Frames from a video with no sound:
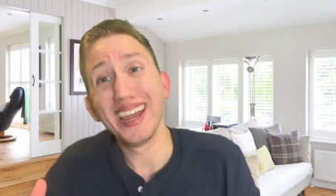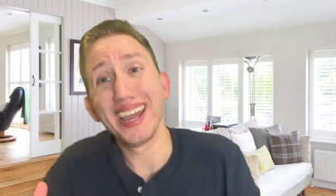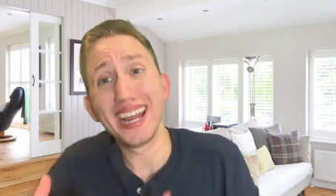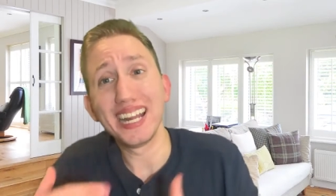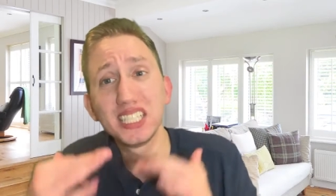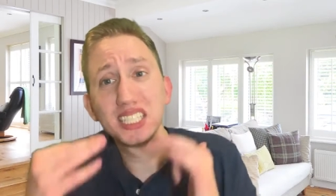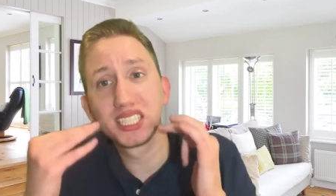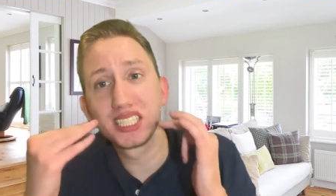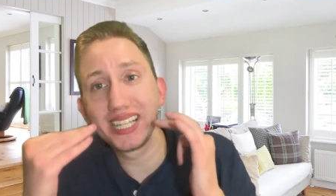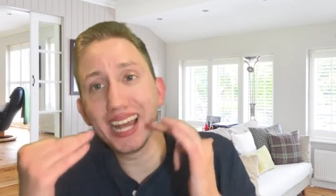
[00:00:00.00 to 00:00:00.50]

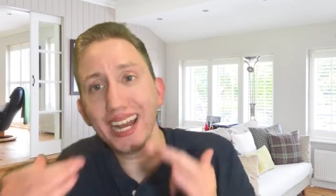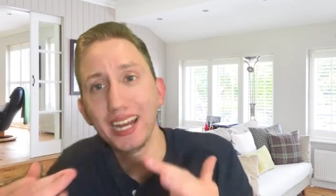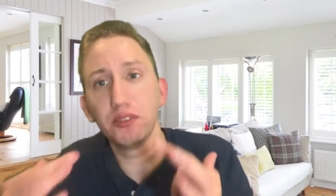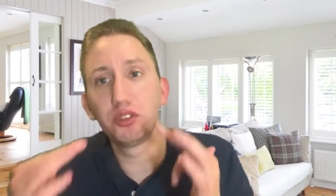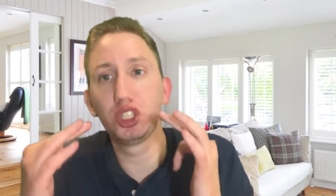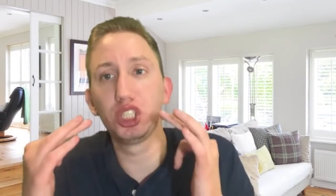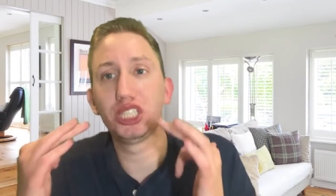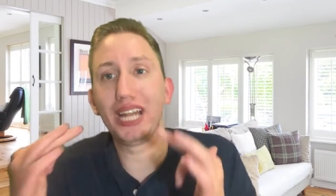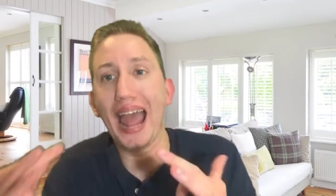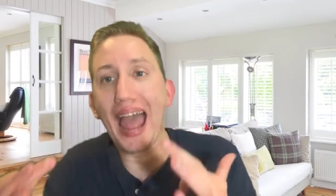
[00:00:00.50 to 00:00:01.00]
instead of
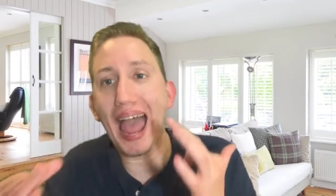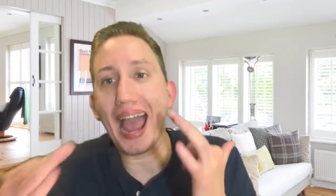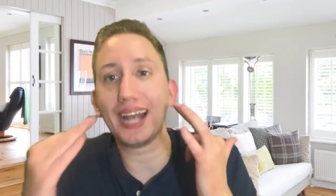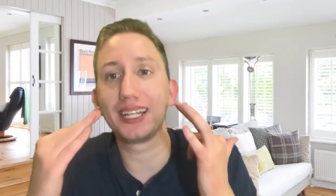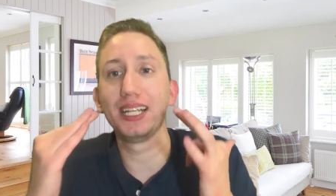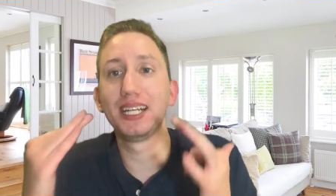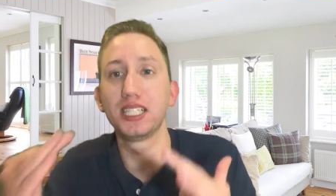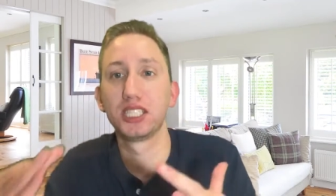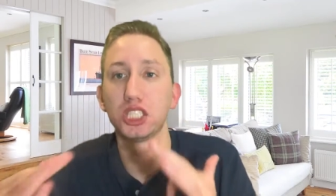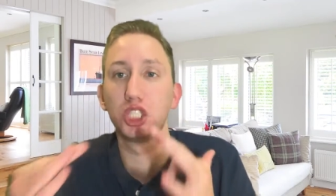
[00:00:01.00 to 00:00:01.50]
just
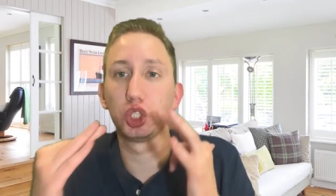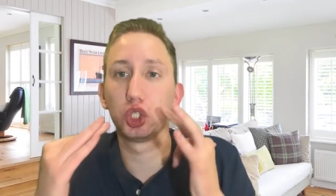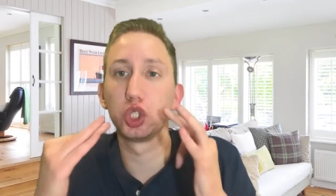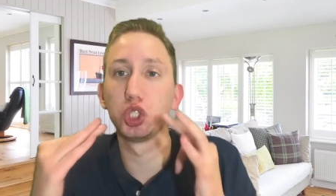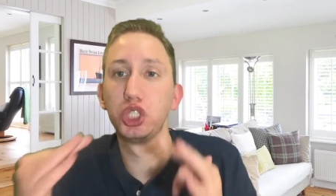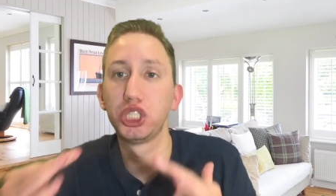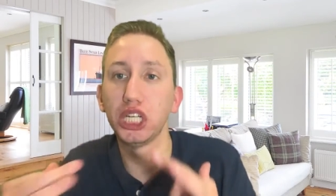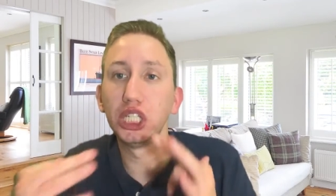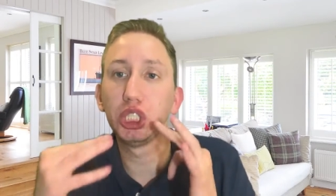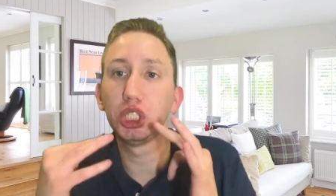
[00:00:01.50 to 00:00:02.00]
acting as a
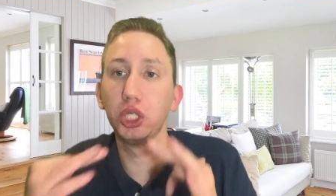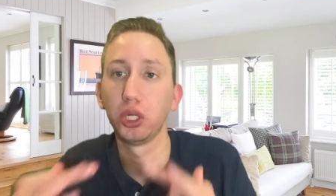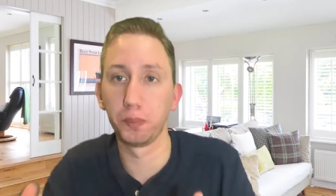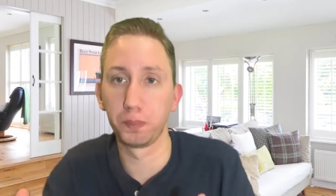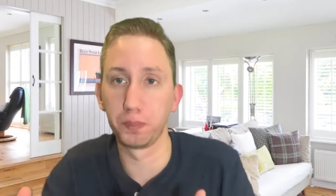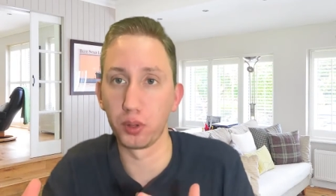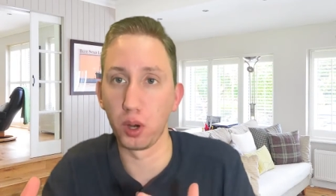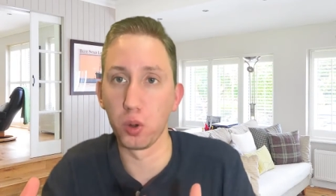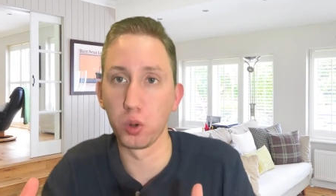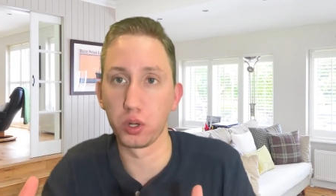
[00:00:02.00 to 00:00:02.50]
traditional
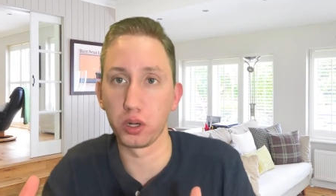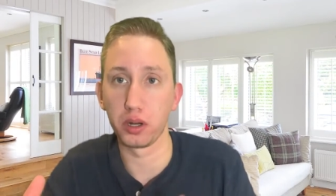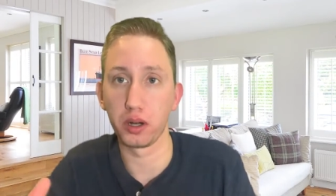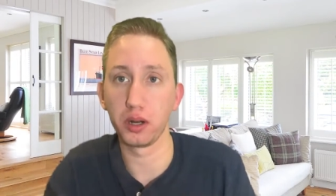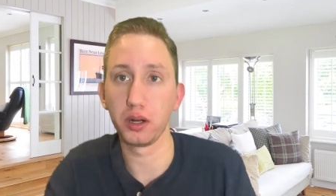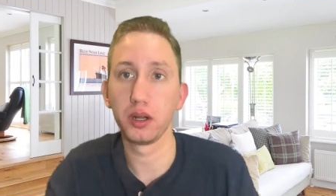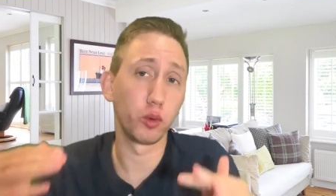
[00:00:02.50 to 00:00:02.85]
broker,